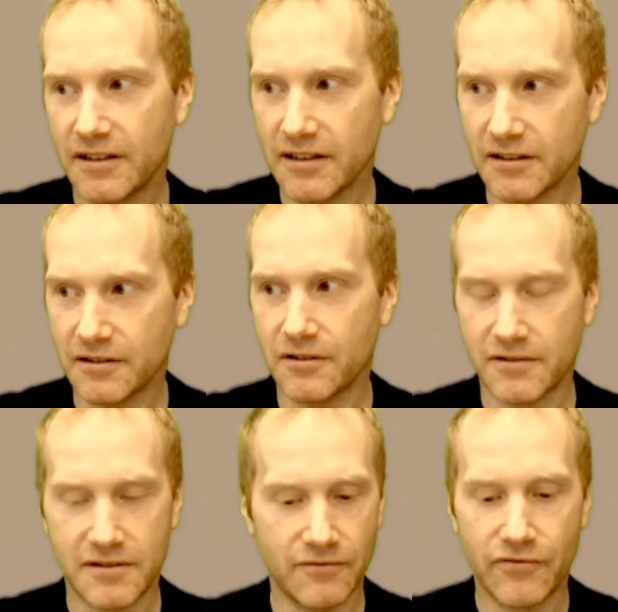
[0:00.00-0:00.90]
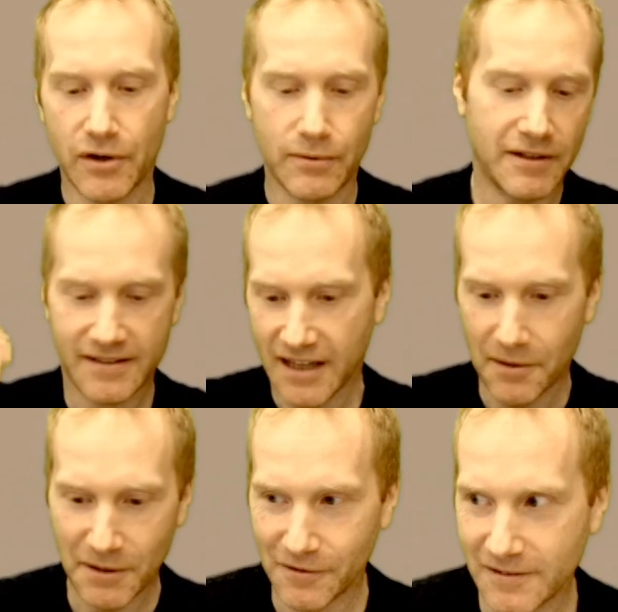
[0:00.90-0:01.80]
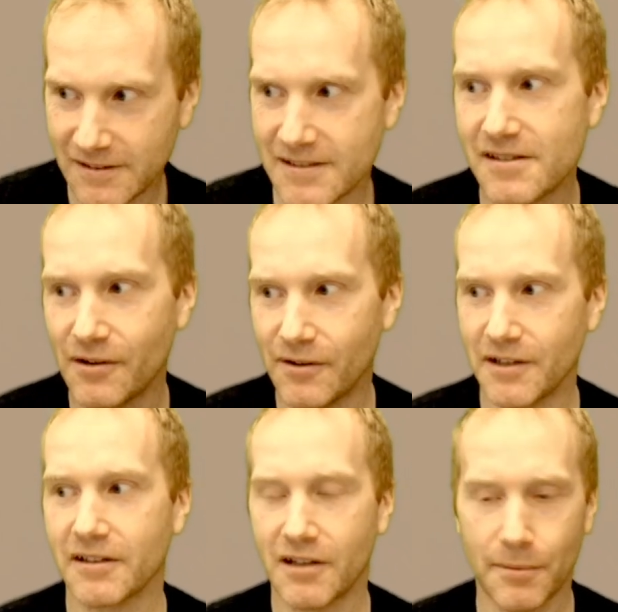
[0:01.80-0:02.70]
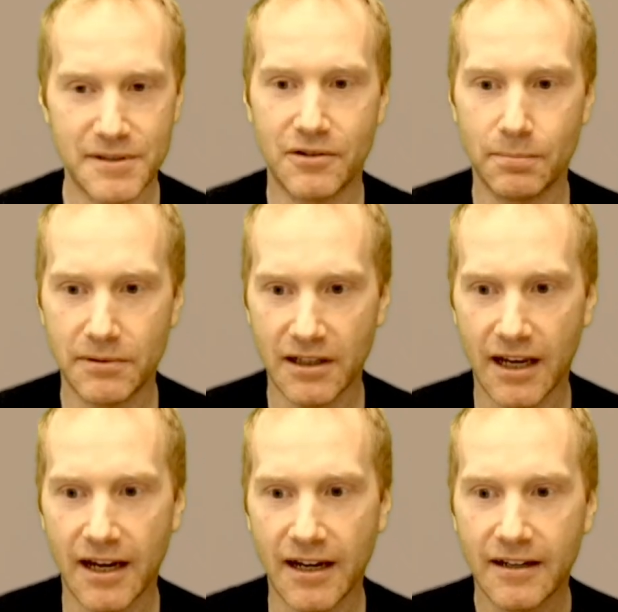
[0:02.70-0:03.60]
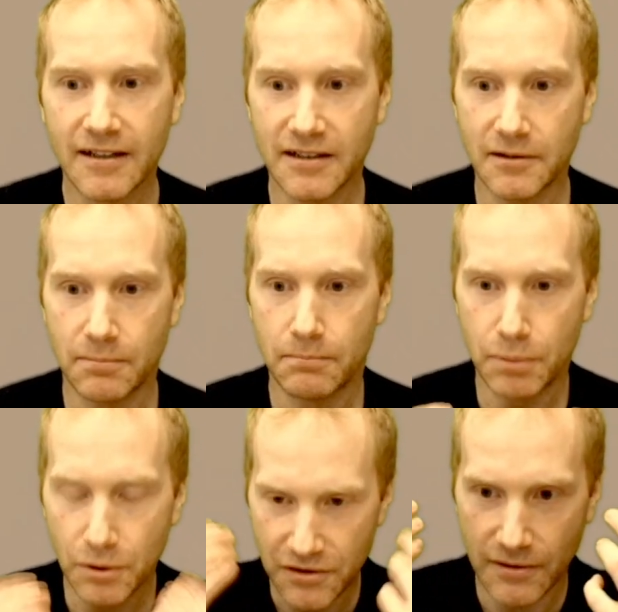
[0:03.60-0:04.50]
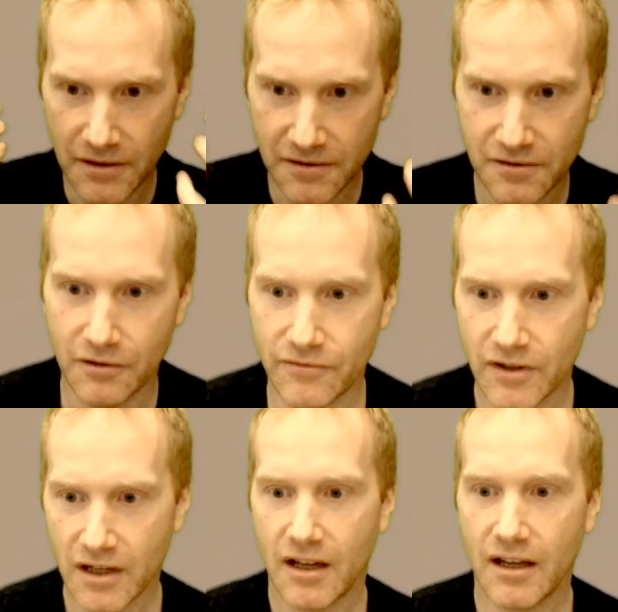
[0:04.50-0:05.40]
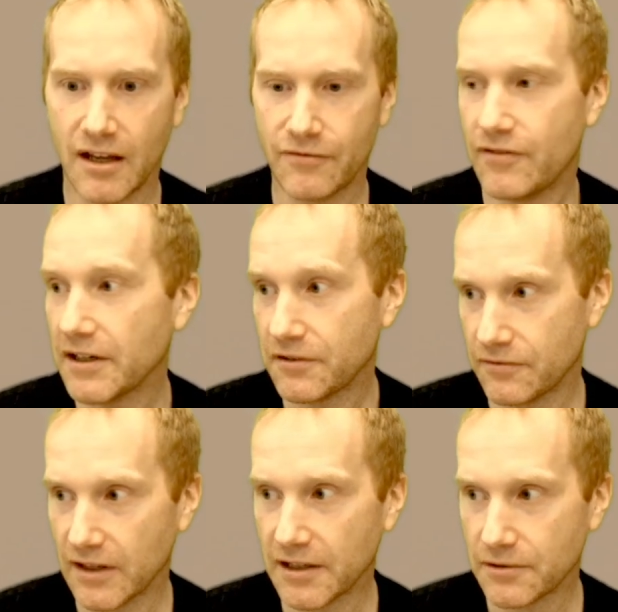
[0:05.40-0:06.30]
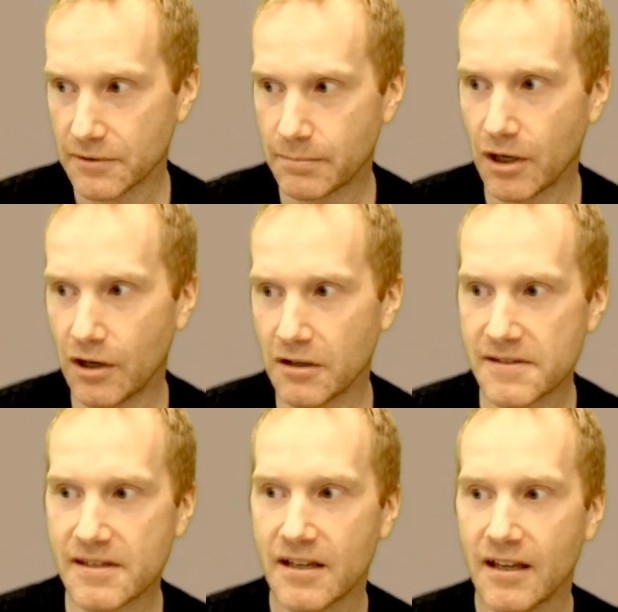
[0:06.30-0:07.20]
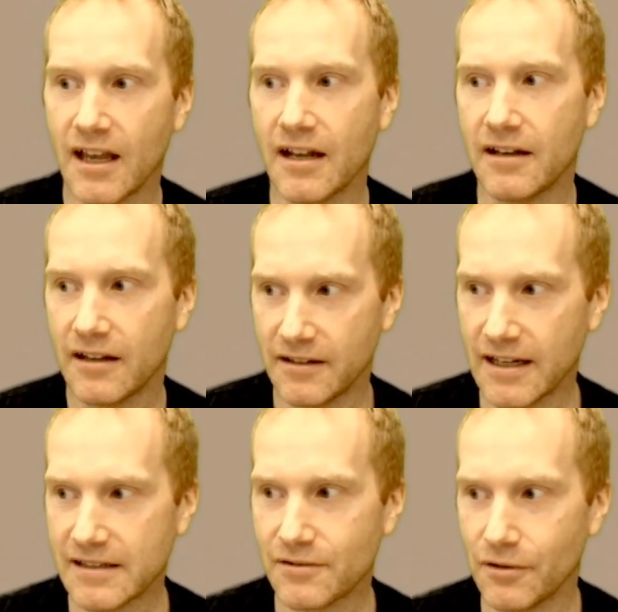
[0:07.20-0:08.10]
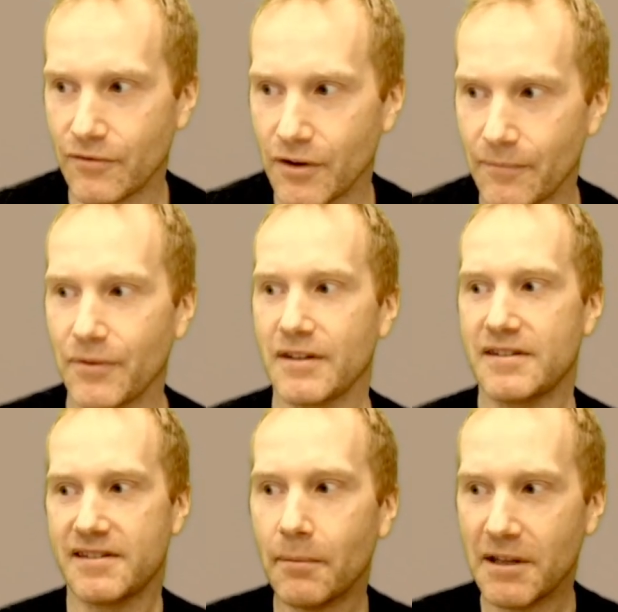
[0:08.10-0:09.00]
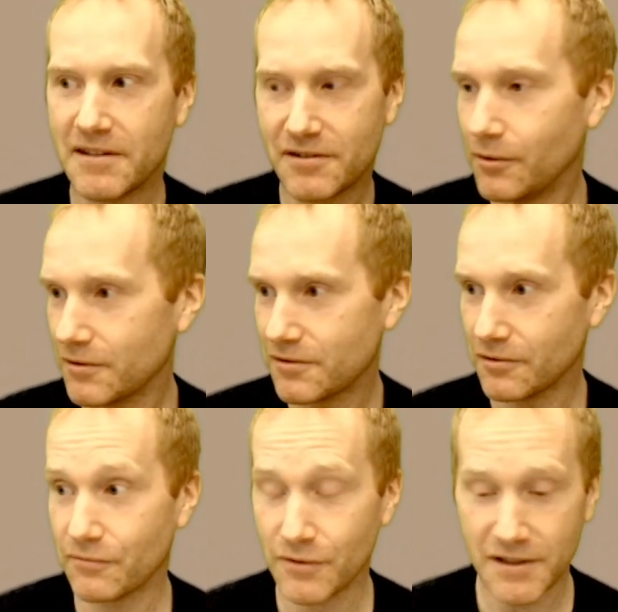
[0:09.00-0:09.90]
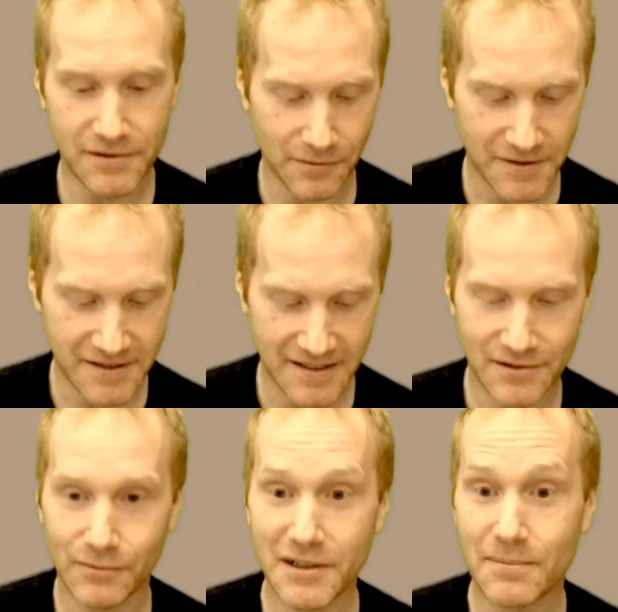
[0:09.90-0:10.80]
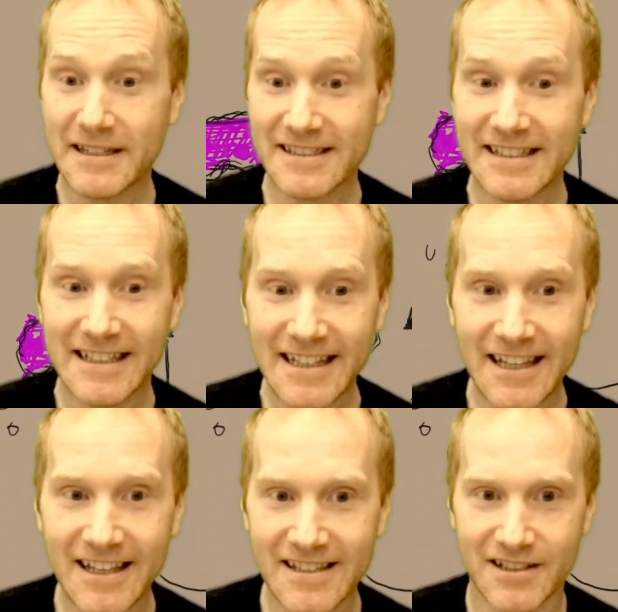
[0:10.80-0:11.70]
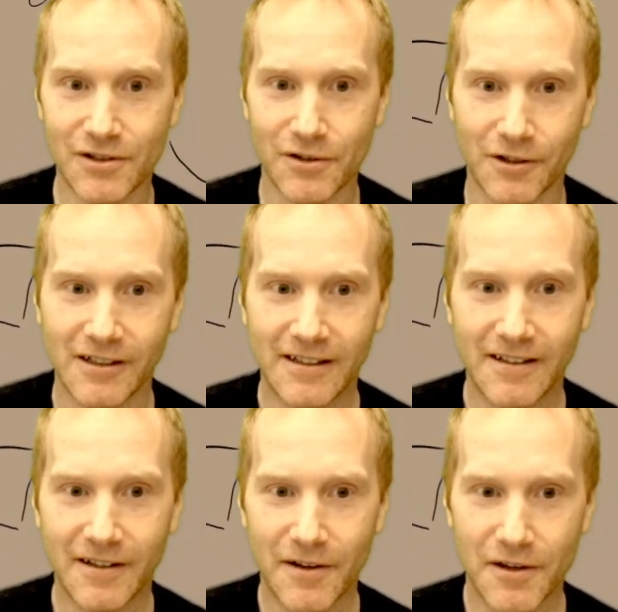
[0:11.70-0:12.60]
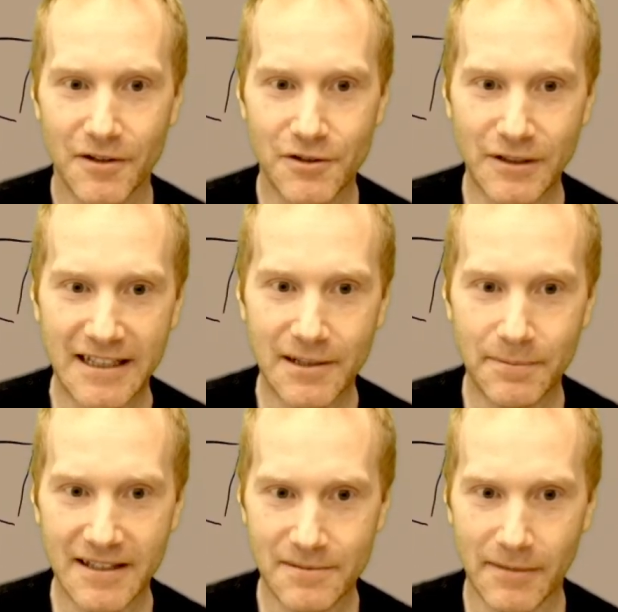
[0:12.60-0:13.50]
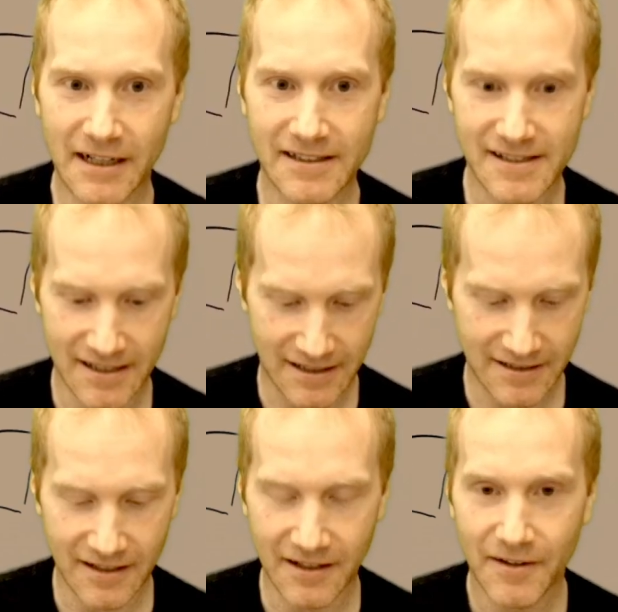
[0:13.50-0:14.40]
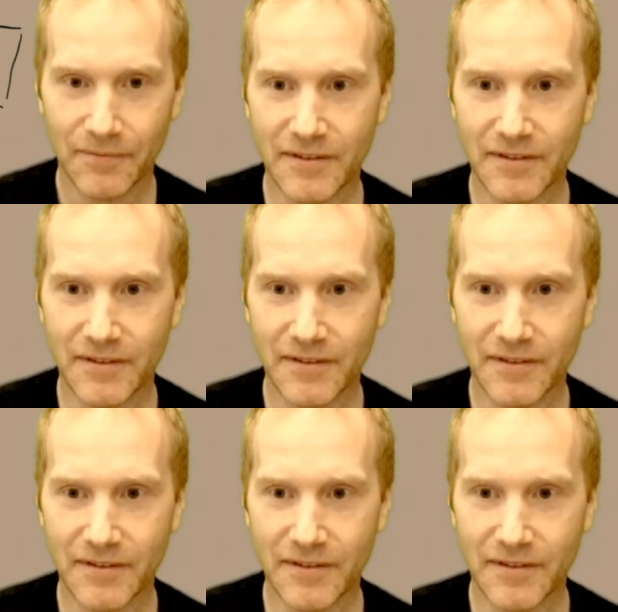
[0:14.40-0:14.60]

there's various chemicals and so on that comes into play that puts you in this sort of a fight or flight response, and that sort of summons all sort of resources, which makes it easier to keep this mindset.